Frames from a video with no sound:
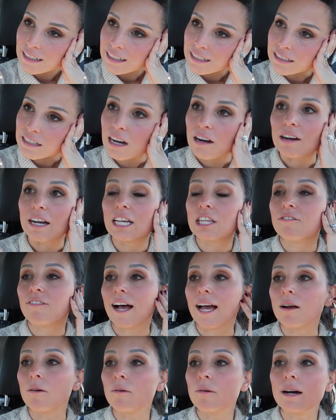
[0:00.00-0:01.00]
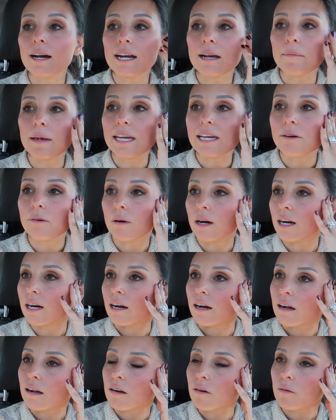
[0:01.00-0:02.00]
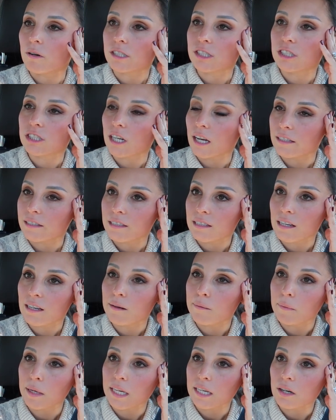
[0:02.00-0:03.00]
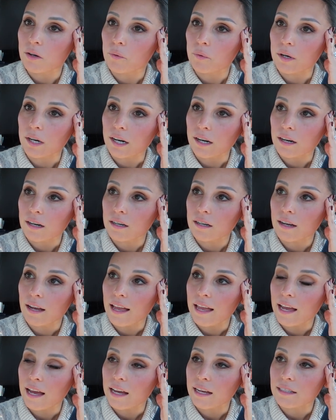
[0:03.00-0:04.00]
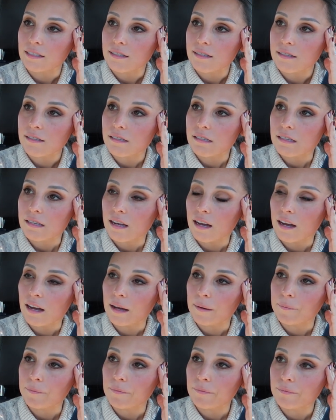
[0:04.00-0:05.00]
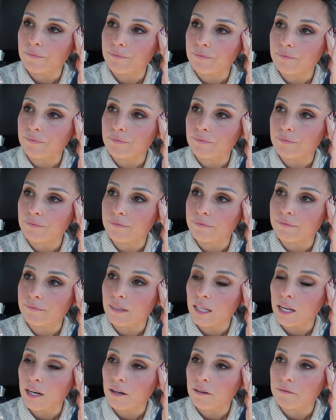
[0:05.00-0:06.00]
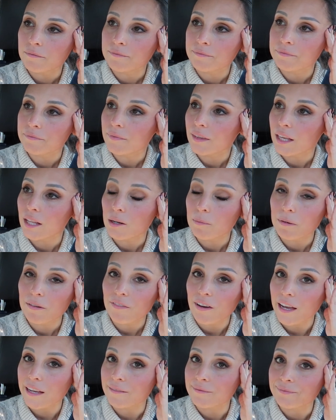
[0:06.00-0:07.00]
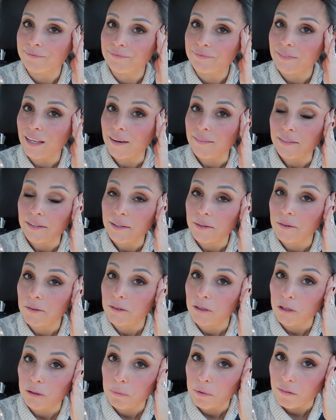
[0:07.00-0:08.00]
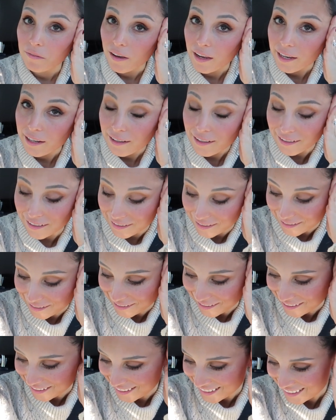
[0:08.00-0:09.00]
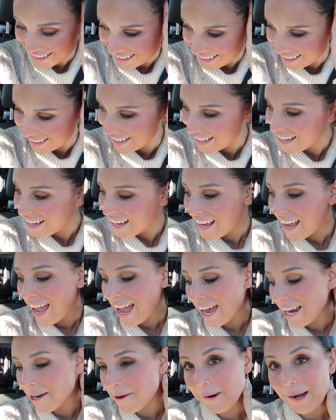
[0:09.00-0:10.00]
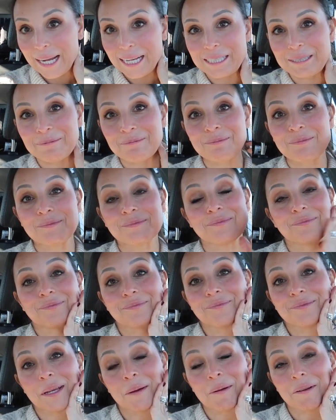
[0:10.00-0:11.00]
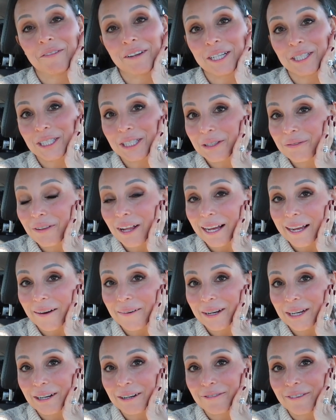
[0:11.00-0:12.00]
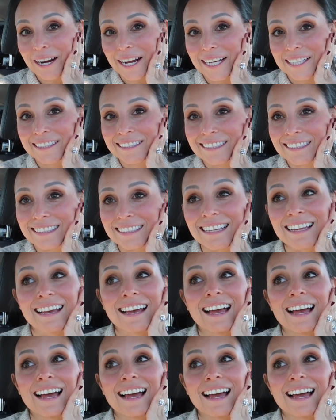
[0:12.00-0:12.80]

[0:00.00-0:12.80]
No, it's fine. We're gonna make it work. We're just gonna make it work. And, you know, it'll be fine. Everything will just be fine. Anyway, I'm gonna finish this vlog out here, friends.